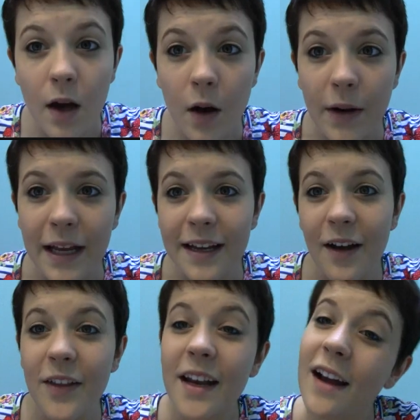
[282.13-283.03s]
Okay,
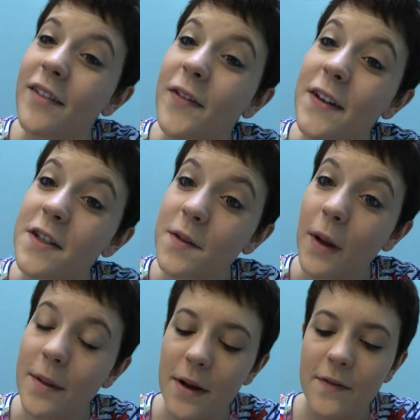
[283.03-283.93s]
now that I've finished
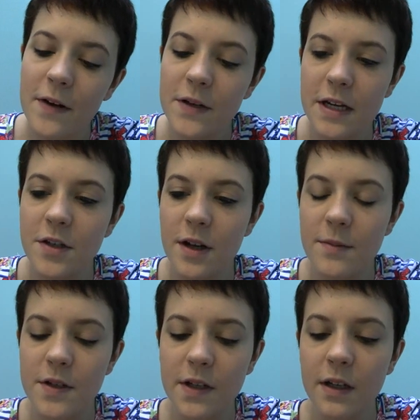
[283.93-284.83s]
applying my foundation, I'm
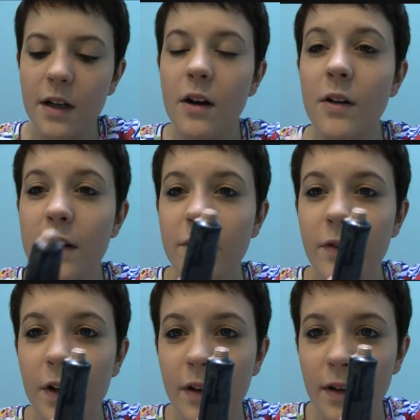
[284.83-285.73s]
just going to go in
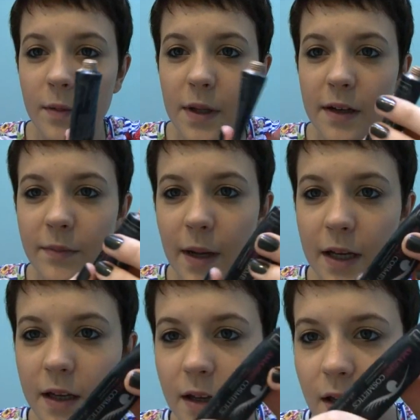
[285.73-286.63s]
for a little bit of my